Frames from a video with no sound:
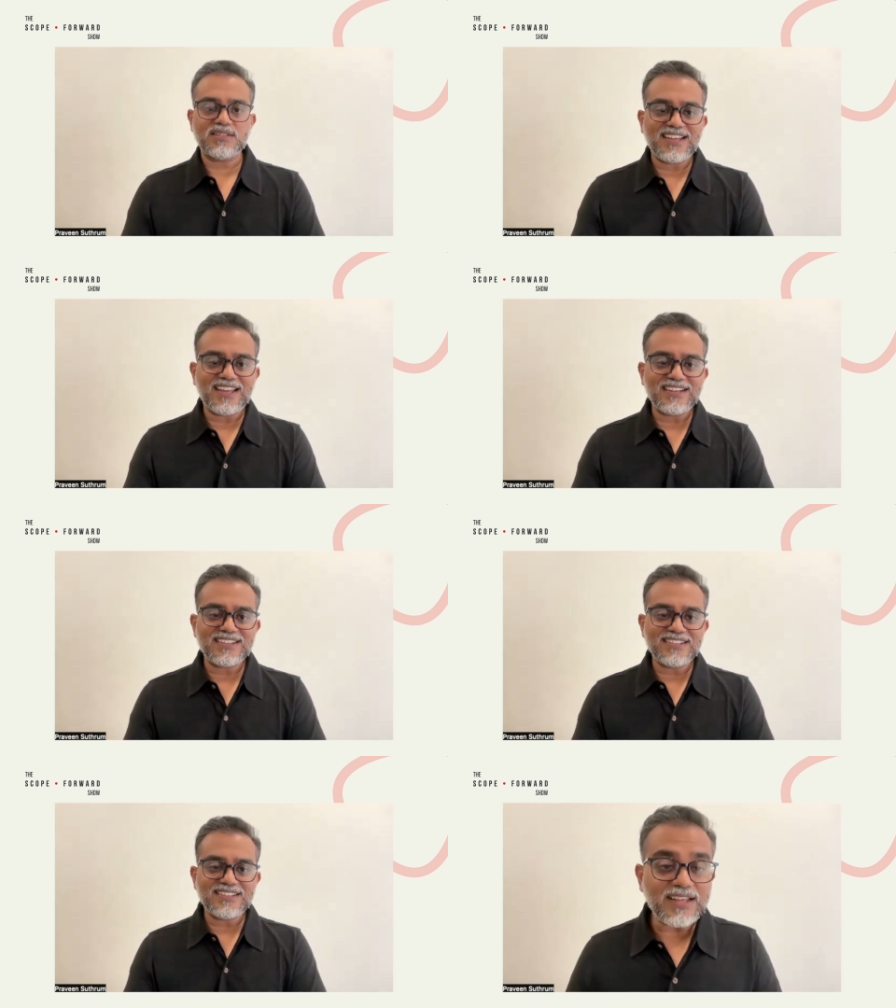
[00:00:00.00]

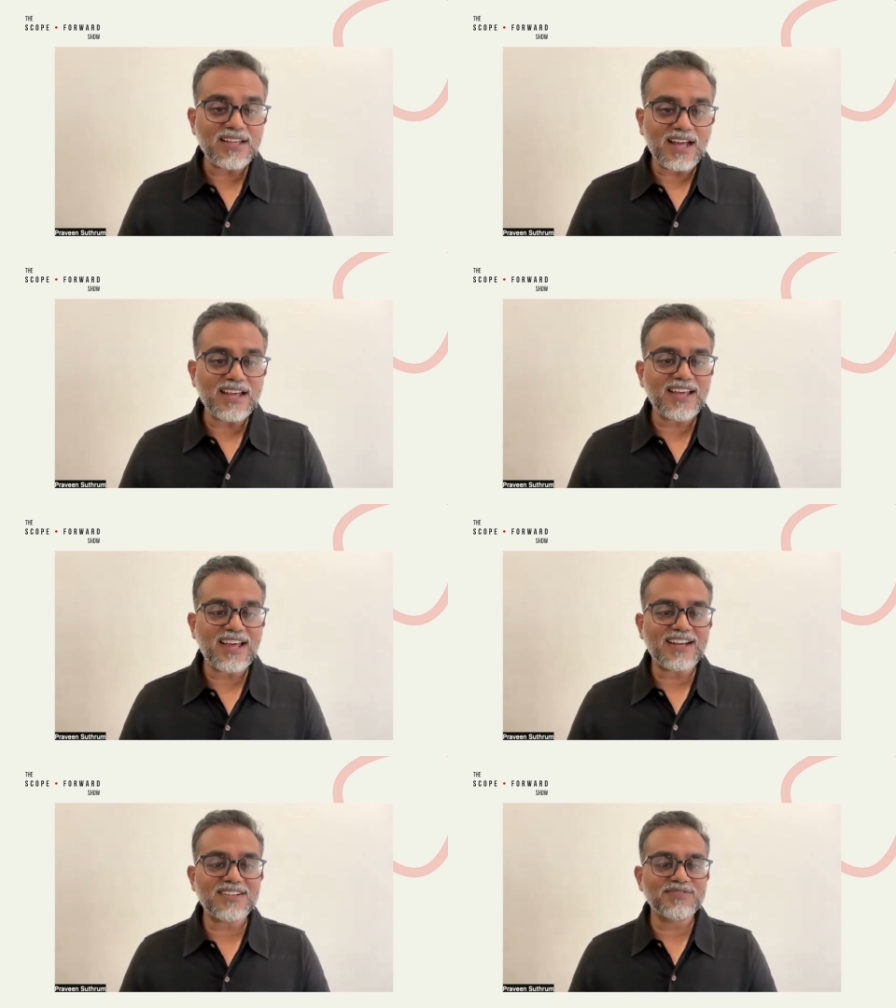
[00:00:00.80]
And I
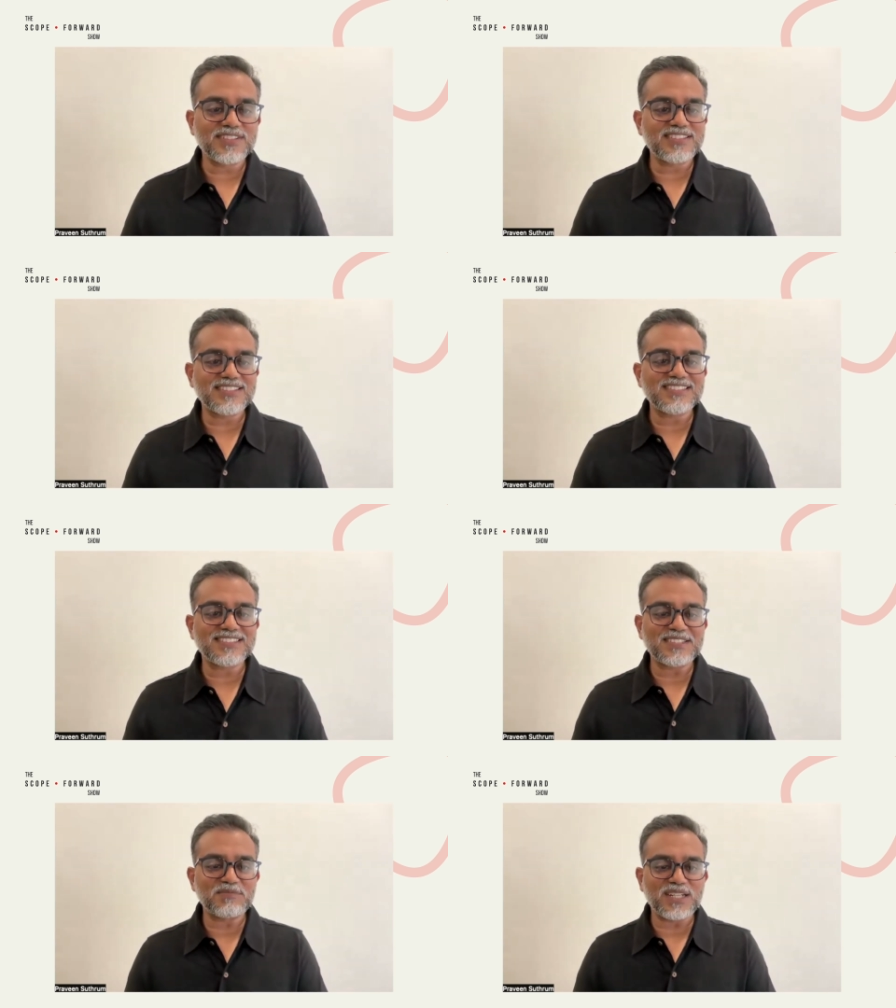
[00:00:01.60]
had
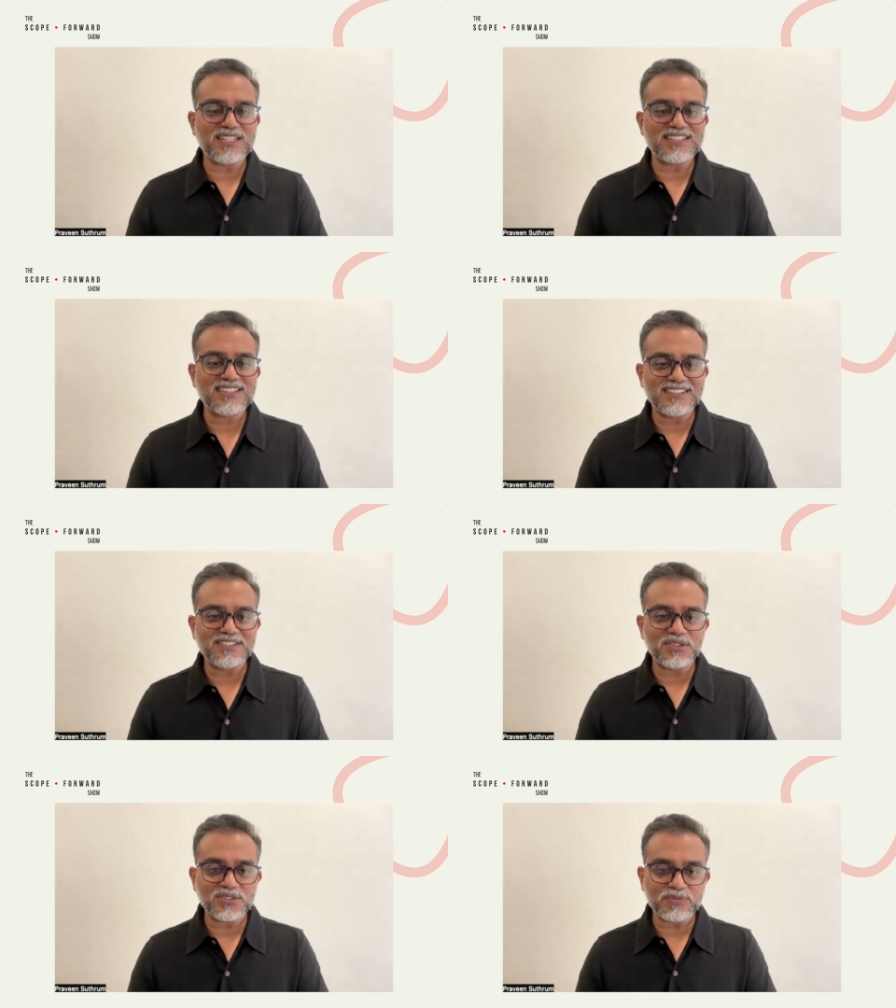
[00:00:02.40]
physicians in mind, you
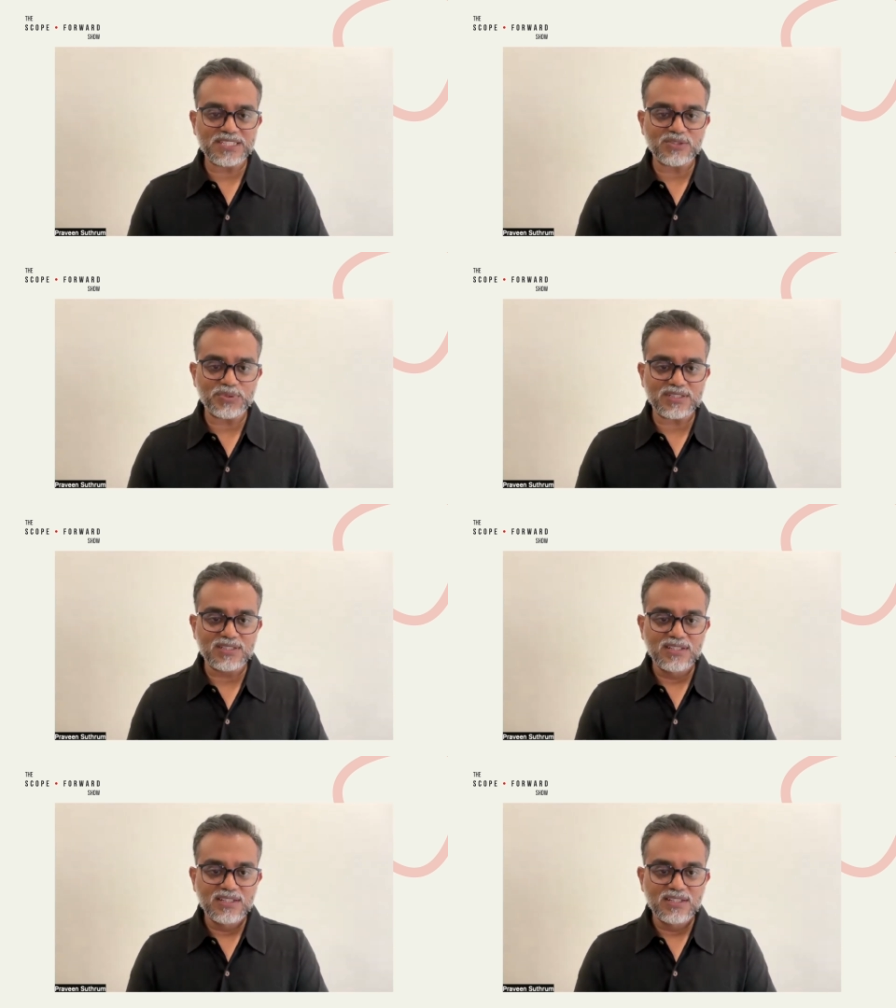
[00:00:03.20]
know, to begin with,